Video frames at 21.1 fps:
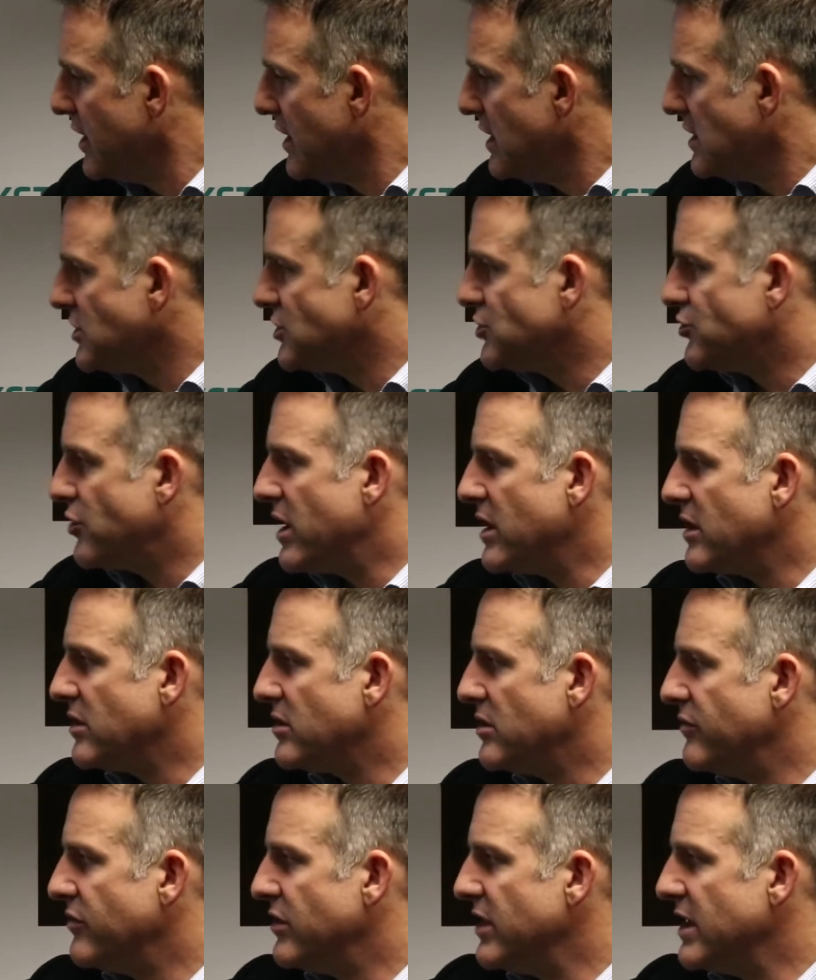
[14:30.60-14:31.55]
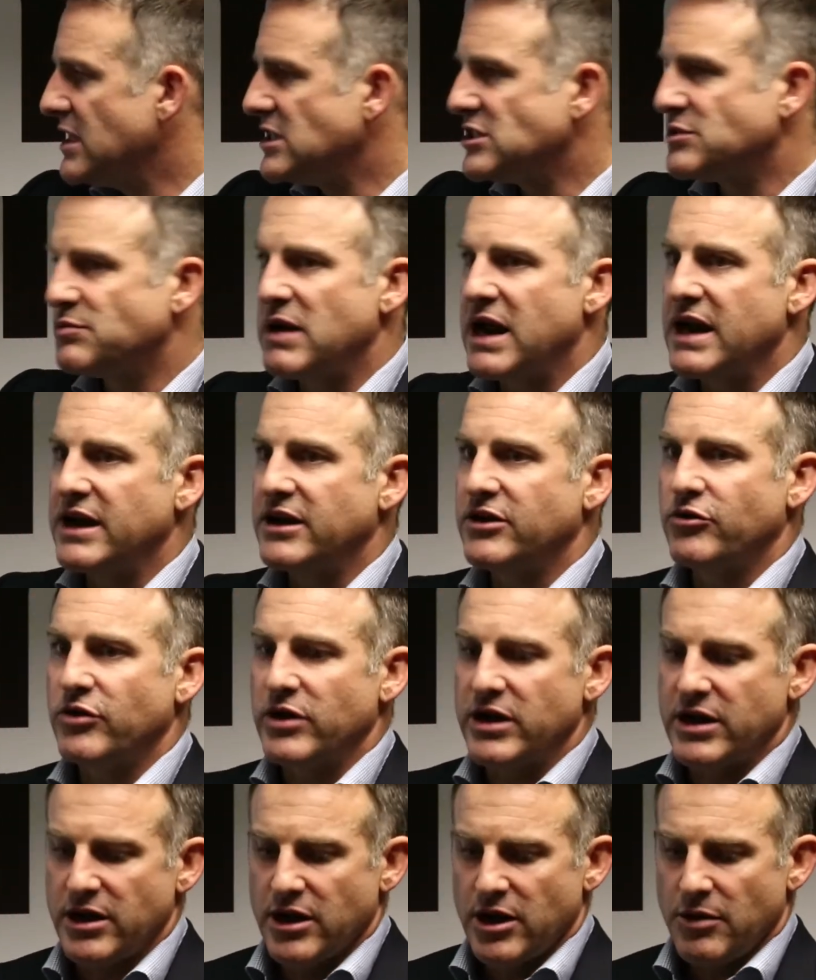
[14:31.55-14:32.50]
strength of the
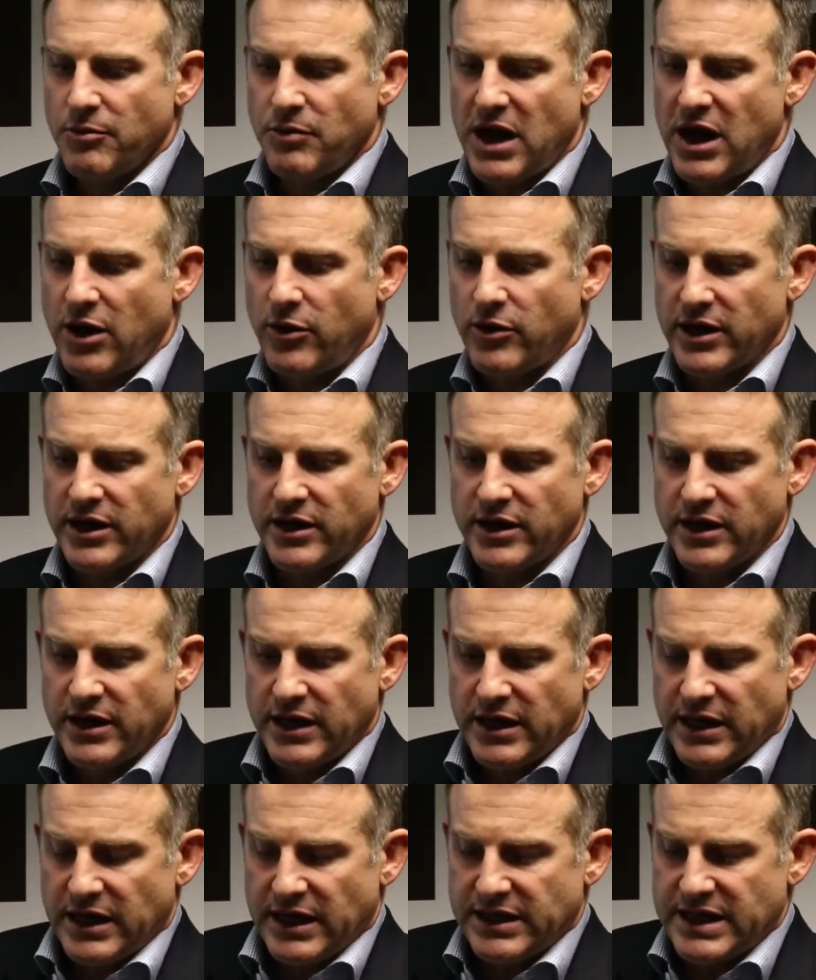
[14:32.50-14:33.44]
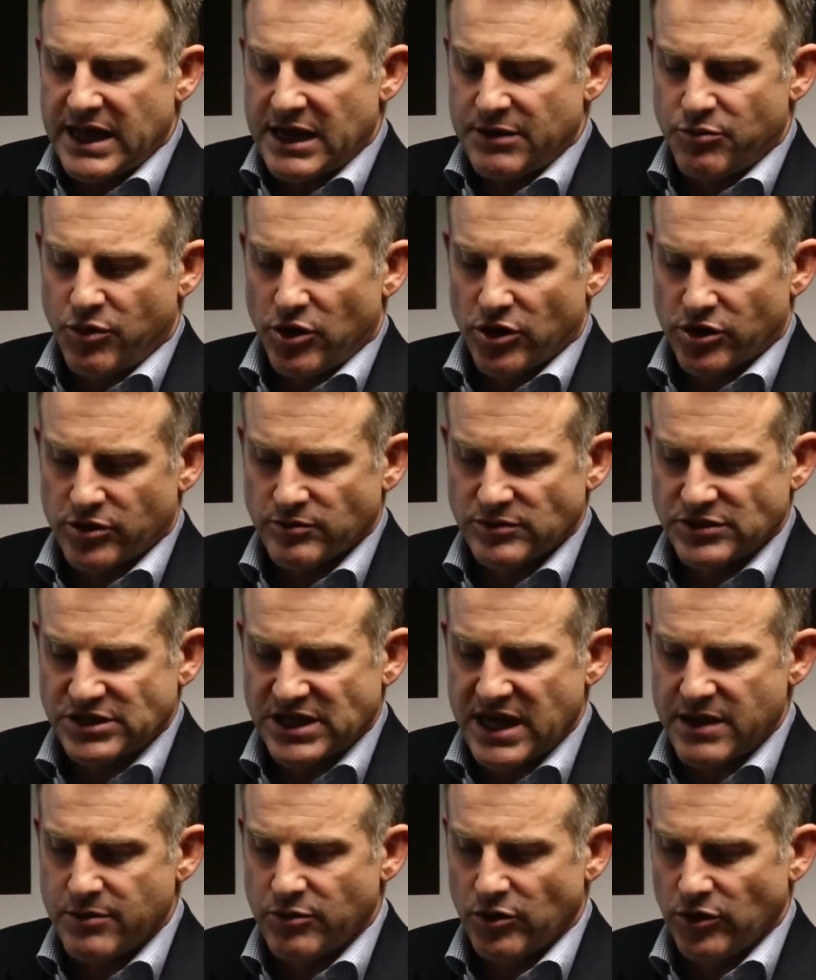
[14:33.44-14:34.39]
explanatory power in that bottom
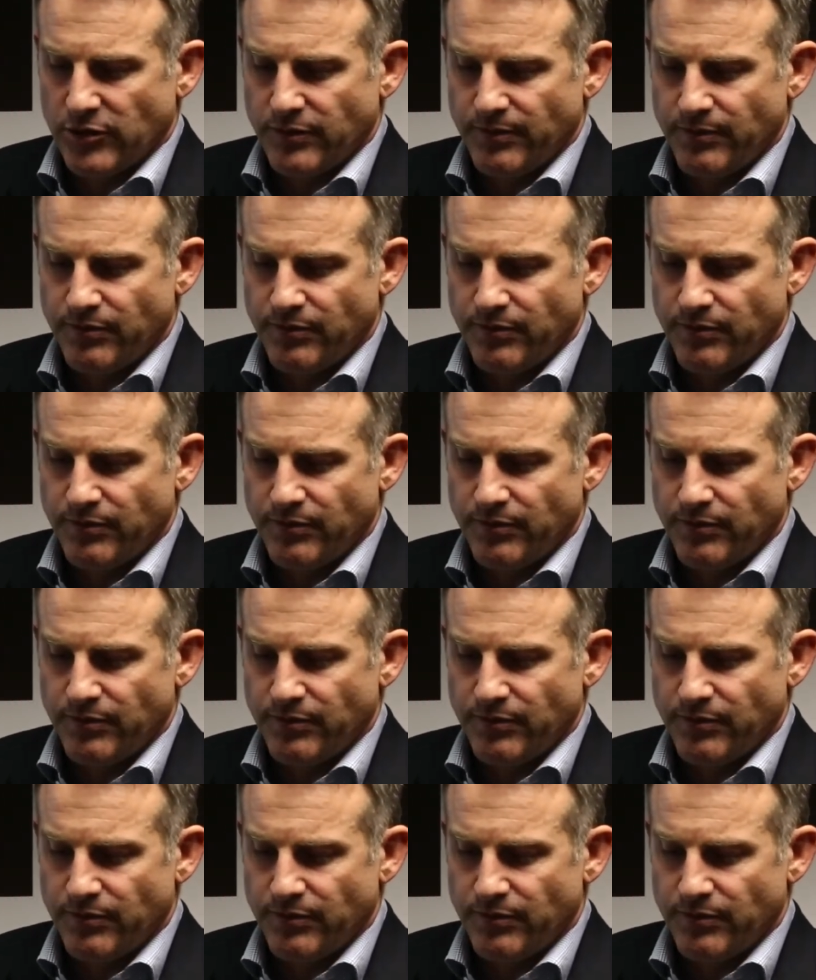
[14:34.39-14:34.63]
table.